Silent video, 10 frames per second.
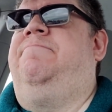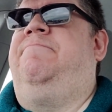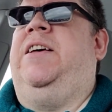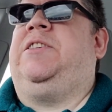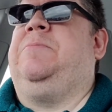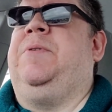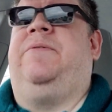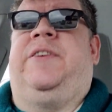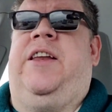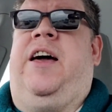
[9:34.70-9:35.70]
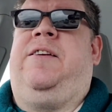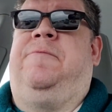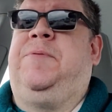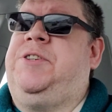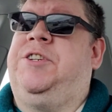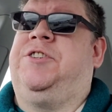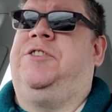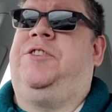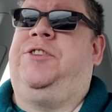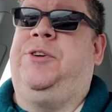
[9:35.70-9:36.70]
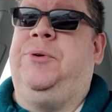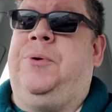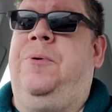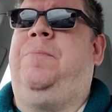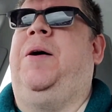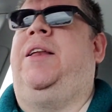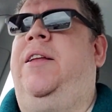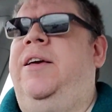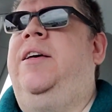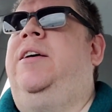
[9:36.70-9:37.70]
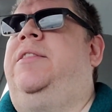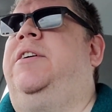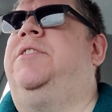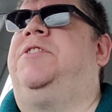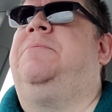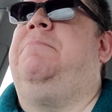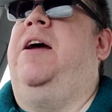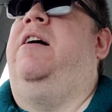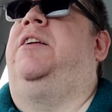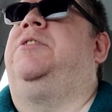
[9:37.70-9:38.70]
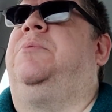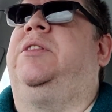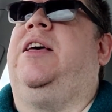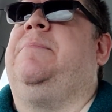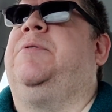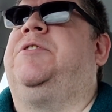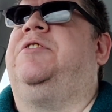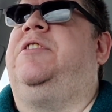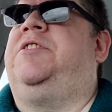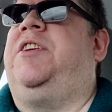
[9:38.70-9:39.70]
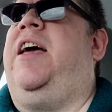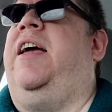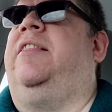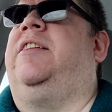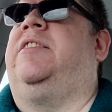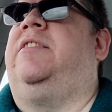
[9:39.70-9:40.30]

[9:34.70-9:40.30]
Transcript: That's a bit of a naive position too, but there's some merit to what that person is saying, that